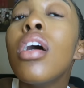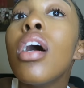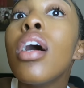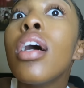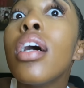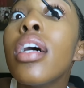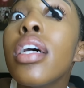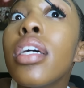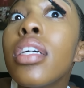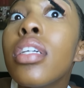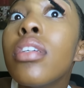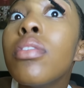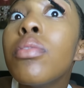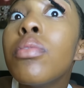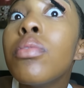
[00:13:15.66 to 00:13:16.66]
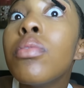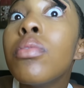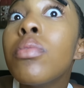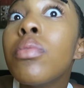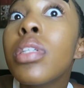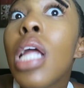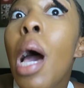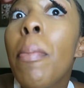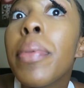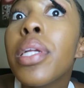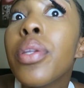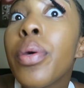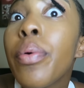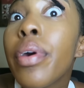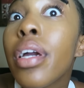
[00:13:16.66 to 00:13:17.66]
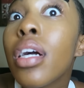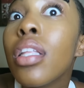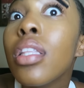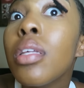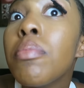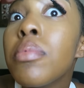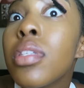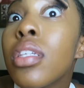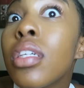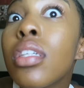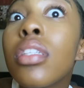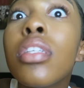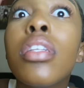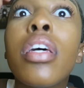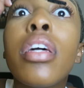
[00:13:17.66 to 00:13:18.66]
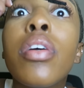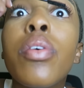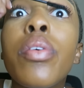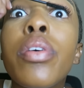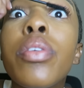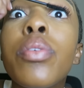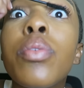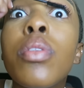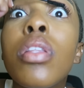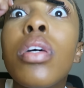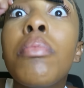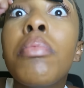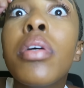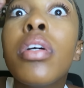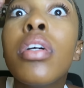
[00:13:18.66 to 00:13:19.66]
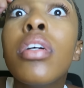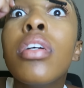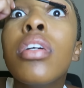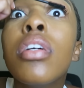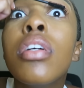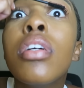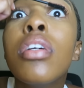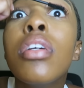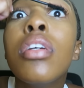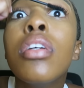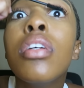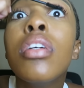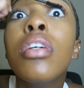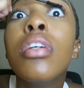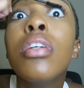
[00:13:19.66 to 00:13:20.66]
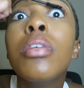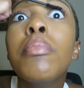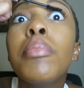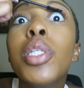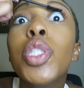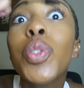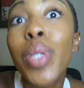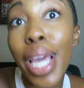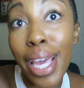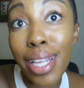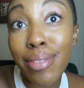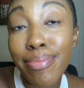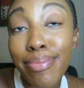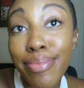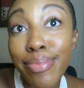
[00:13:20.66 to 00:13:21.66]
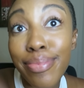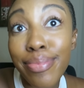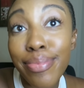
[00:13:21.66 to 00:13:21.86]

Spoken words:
I will not be doing a lipstick today or a nude lip, but you can. All